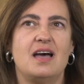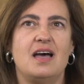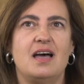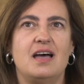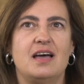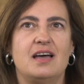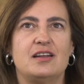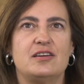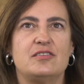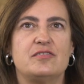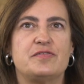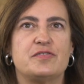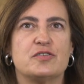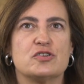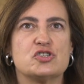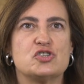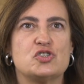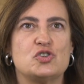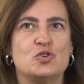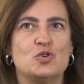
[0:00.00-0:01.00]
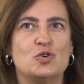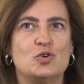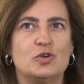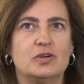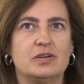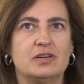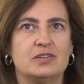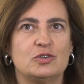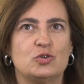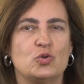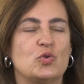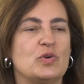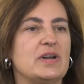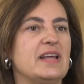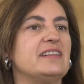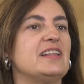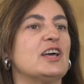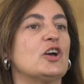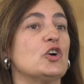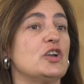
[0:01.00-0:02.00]
And for sure, to
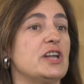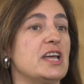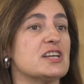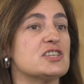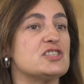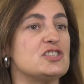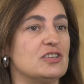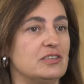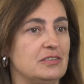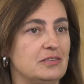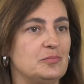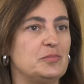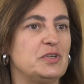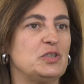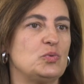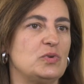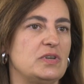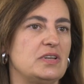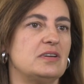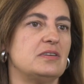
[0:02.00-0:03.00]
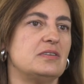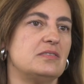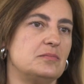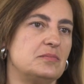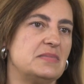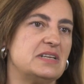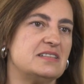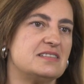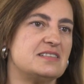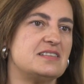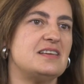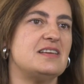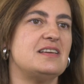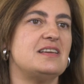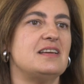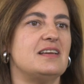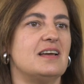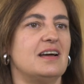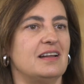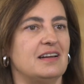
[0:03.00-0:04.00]
create the connection between
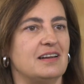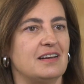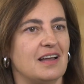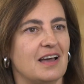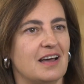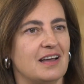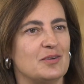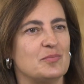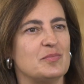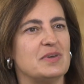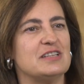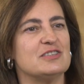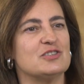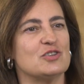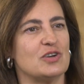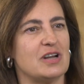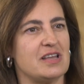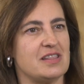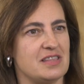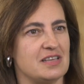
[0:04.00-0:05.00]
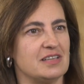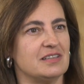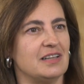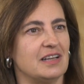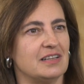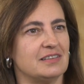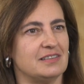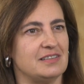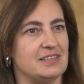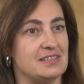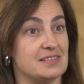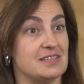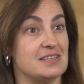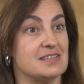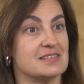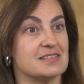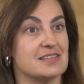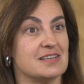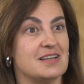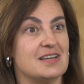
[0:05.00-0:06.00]
mentee and mentor, I think that this
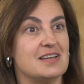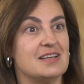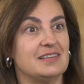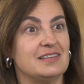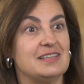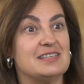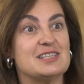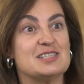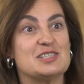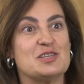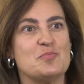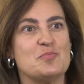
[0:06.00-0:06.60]
is